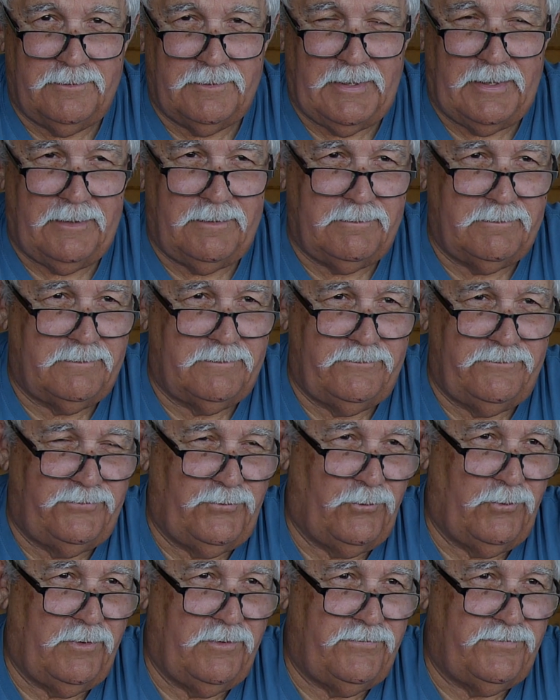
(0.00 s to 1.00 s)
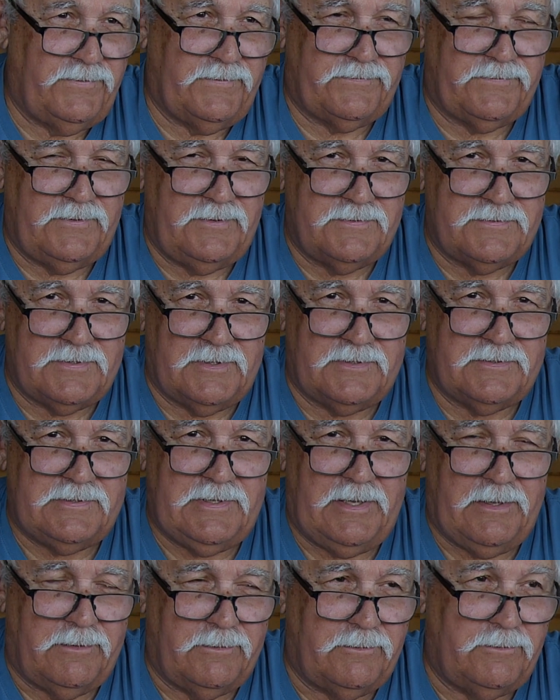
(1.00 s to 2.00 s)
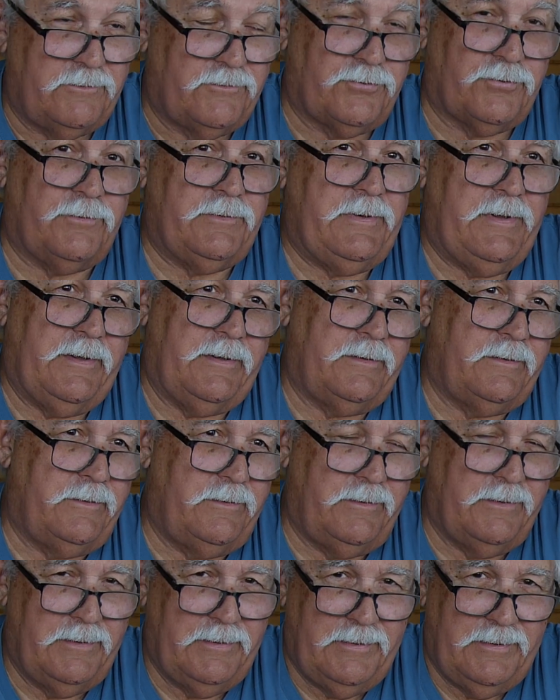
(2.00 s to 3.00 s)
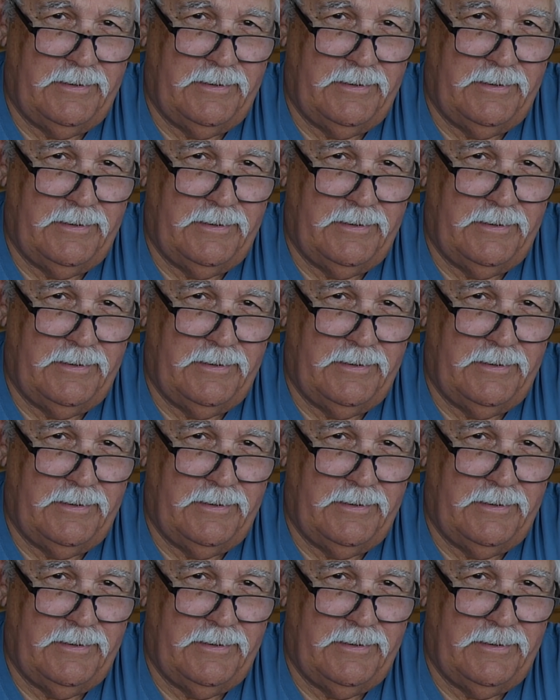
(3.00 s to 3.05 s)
like 40, 50, 60, 100, 300.